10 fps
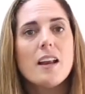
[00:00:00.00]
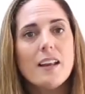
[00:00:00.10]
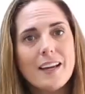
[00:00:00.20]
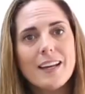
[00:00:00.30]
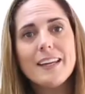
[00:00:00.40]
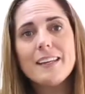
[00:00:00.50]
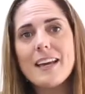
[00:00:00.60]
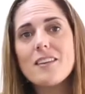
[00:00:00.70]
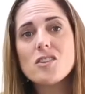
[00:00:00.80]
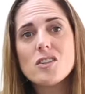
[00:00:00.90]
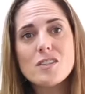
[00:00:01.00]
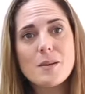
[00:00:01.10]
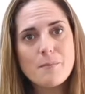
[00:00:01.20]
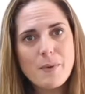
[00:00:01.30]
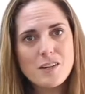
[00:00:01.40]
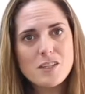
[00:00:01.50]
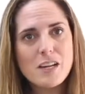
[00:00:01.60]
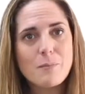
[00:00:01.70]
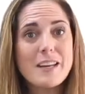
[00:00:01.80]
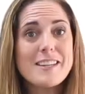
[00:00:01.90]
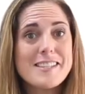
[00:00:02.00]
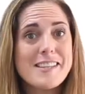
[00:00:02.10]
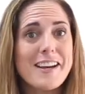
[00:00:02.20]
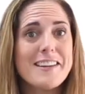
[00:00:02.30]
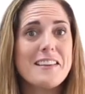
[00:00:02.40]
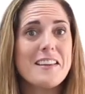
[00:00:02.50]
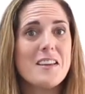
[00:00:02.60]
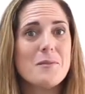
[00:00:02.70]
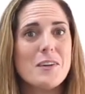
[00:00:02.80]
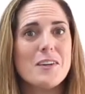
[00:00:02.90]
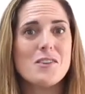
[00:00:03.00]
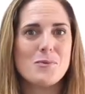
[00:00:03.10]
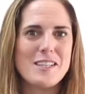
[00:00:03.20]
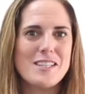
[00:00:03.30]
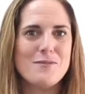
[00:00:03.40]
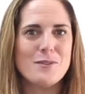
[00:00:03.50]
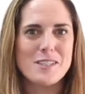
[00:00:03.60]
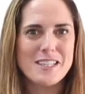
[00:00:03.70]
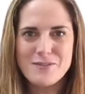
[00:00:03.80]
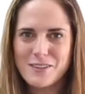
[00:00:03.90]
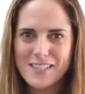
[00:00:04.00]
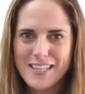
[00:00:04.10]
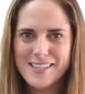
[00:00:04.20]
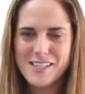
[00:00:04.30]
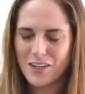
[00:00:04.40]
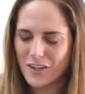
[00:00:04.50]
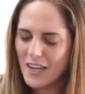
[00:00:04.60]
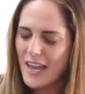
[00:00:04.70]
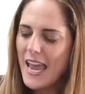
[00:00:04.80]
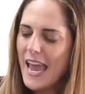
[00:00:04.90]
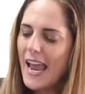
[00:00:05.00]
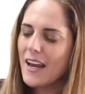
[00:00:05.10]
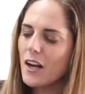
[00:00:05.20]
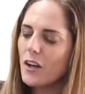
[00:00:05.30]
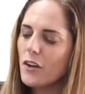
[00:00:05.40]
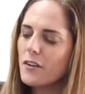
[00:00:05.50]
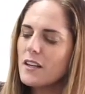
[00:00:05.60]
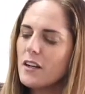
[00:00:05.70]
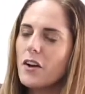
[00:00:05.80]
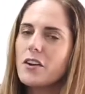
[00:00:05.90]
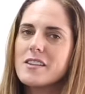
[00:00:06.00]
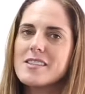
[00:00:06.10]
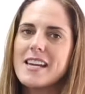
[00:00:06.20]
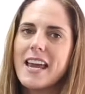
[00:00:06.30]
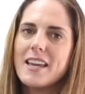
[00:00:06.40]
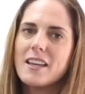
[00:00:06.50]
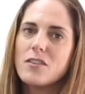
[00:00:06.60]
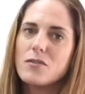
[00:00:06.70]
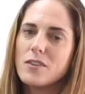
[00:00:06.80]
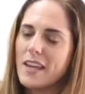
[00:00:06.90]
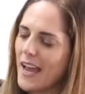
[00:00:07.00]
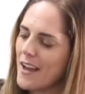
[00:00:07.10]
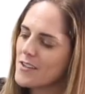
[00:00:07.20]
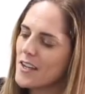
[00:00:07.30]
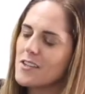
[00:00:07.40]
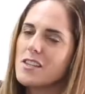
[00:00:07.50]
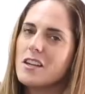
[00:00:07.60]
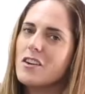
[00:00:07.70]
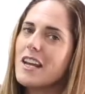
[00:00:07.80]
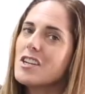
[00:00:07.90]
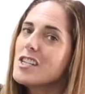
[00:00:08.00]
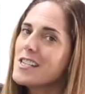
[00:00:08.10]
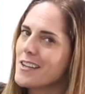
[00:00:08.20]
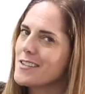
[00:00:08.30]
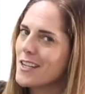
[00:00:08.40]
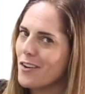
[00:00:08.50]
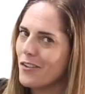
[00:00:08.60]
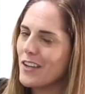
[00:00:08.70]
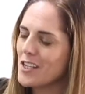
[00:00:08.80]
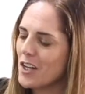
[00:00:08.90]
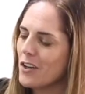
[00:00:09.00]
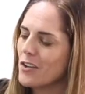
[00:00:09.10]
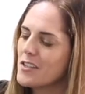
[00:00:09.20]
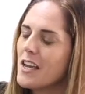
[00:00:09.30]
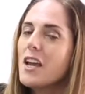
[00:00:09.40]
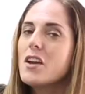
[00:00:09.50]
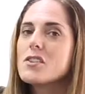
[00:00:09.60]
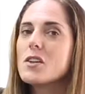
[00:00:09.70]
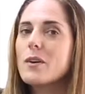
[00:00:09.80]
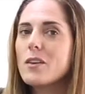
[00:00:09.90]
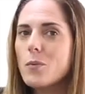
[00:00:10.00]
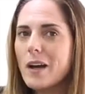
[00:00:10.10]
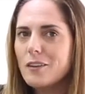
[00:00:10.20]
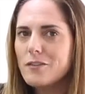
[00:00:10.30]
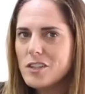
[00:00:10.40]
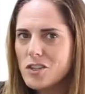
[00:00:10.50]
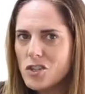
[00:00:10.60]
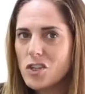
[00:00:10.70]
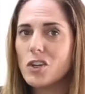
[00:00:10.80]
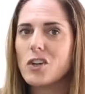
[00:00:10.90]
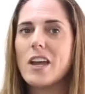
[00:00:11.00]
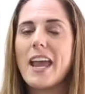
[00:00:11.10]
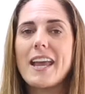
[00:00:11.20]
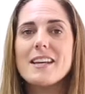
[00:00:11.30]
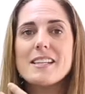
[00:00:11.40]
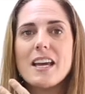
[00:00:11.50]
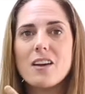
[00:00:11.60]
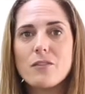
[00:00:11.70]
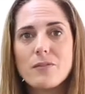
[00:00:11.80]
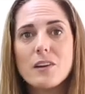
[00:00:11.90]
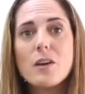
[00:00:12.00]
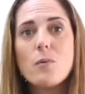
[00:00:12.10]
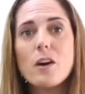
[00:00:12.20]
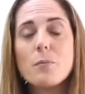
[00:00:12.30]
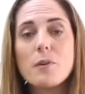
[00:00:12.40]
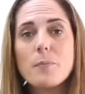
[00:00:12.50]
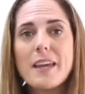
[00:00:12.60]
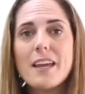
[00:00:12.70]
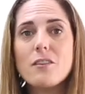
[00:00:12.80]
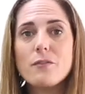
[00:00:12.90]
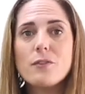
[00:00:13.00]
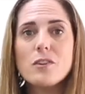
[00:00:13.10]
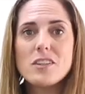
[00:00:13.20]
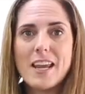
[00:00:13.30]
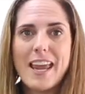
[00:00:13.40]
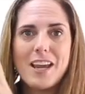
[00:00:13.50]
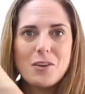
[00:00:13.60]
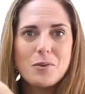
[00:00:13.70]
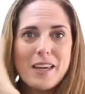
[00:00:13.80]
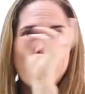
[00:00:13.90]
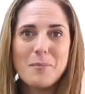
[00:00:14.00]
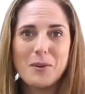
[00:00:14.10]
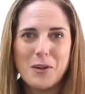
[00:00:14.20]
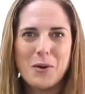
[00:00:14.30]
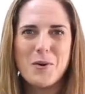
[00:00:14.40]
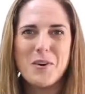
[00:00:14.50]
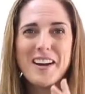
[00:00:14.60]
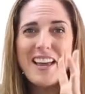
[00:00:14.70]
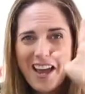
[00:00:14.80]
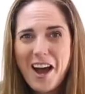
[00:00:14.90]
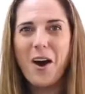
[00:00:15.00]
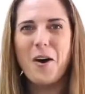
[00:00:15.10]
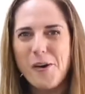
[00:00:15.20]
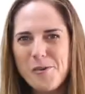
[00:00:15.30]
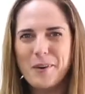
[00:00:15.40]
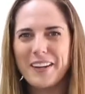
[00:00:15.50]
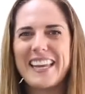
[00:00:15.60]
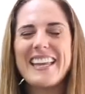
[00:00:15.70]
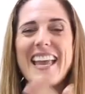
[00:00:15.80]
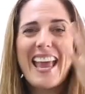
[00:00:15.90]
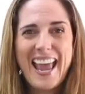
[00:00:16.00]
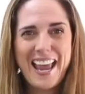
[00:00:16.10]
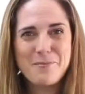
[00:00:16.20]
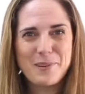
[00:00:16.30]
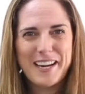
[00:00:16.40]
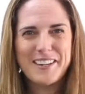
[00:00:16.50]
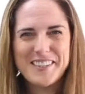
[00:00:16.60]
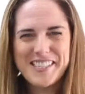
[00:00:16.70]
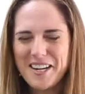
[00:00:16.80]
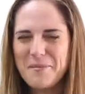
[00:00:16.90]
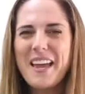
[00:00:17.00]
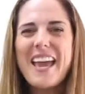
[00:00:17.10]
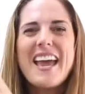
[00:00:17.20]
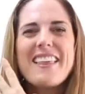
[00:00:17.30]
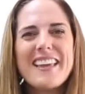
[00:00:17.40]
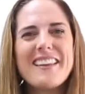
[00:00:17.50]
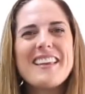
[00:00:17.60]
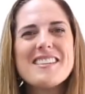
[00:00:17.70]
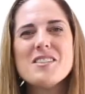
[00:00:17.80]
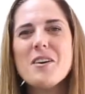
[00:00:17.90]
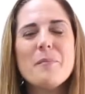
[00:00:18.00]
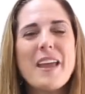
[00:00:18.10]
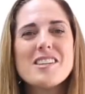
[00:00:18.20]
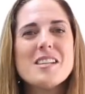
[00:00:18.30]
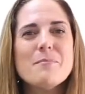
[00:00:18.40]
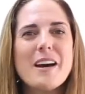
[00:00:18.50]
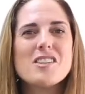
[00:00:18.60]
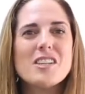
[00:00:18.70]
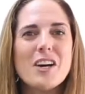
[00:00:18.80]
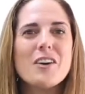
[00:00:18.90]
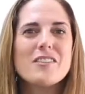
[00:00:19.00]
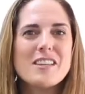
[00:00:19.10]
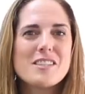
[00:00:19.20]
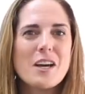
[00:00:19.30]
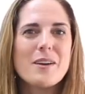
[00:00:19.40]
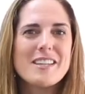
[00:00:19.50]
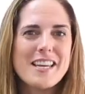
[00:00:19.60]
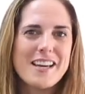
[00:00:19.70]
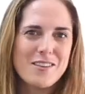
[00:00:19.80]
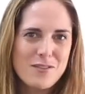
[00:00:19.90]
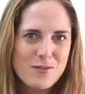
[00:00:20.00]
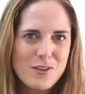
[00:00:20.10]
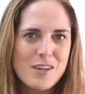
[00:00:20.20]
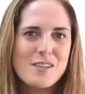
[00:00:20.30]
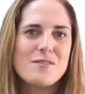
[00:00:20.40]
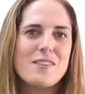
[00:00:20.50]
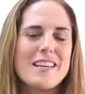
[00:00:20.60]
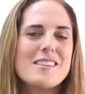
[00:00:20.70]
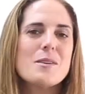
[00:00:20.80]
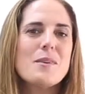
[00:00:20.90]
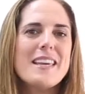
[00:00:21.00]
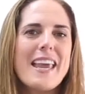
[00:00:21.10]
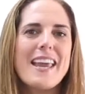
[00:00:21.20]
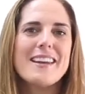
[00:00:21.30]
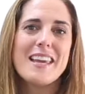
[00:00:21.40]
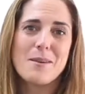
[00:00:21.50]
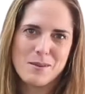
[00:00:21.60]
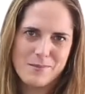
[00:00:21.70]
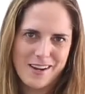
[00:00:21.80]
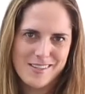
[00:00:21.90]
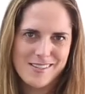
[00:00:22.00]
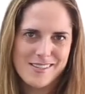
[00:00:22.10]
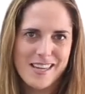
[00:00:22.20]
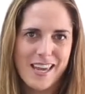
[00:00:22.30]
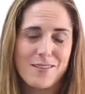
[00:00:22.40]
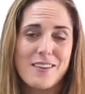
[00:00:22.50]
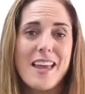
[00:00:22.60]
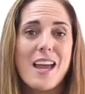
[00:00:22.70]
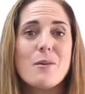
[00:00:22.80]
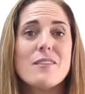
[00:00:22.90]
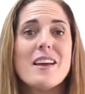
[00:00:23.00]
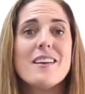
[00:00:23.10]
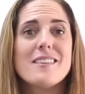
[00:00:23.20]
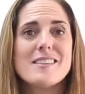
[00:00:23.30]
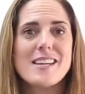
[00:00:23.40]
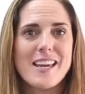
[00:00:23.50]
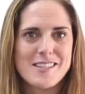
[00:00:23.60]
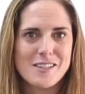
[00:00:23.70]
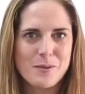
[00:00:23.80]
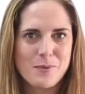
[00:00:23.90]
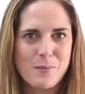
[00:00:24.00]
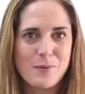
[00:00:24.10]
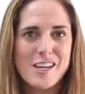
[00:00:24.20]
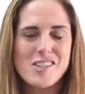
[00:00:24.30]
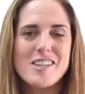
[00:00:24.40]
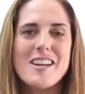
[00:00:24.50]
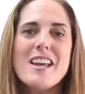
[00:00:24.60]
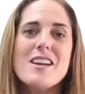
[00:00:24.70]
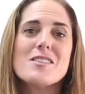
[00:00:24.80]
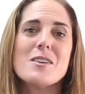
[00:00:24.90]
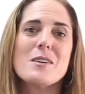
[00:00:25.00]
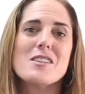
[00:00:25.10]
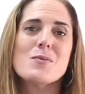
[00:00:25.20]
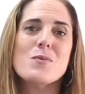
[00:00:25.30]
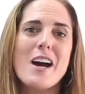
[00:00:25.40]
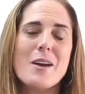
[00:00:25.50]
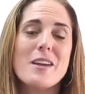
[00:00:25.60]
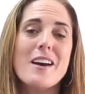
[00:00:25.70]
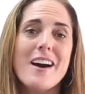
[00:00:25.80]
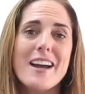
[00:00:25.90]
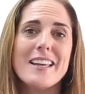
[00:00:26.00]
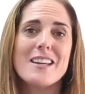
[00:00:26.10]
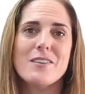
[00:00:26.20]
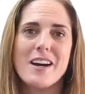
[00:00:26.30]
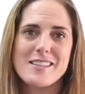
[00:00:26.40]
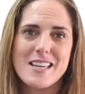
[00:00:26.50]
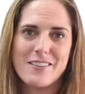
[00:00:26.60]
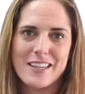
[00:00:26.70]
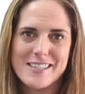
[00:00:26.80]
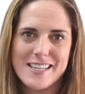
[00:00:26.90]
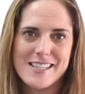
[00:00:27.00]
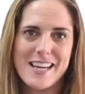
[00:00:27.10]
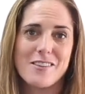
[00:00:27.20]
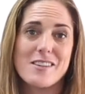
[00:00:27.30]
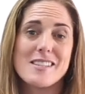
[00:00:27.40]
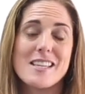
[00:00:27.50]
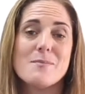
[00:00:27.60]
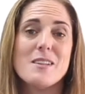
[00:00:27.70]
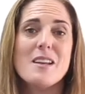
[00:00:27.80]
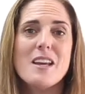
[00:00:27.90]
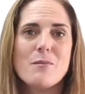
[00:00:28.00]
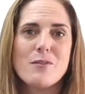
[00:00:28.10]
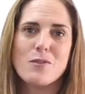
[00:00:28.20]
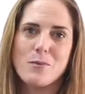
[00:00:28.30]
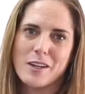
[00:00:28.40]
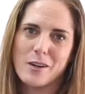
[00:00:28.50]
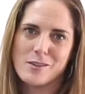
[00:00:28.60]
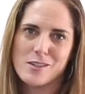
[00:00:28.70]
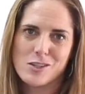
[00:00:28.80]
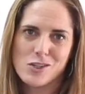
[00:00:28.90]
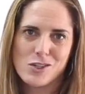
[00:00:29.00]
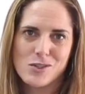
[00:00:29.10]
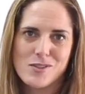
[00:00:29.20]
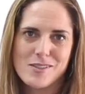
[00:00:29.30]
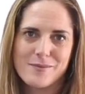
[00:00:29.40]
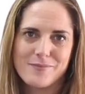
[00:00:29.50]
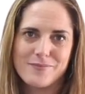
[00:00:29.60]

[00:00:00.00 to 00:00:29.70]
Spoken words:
Luckily, now the shoes are much better designed than they were 20, 40, 50 years ago, and a lot of the load is taken through the outside, so they're not actually dancing on their toes. So with a well-fitted shoe and a very well prepared foot, ankle, hip, core, whole body and brain on the top, then there's not actually much load that's going down through those feet, so we can keep them nice and safe. However, this takes a lot of preparation, so which is why we highly advise having a detailed assessment before we go into those shoes.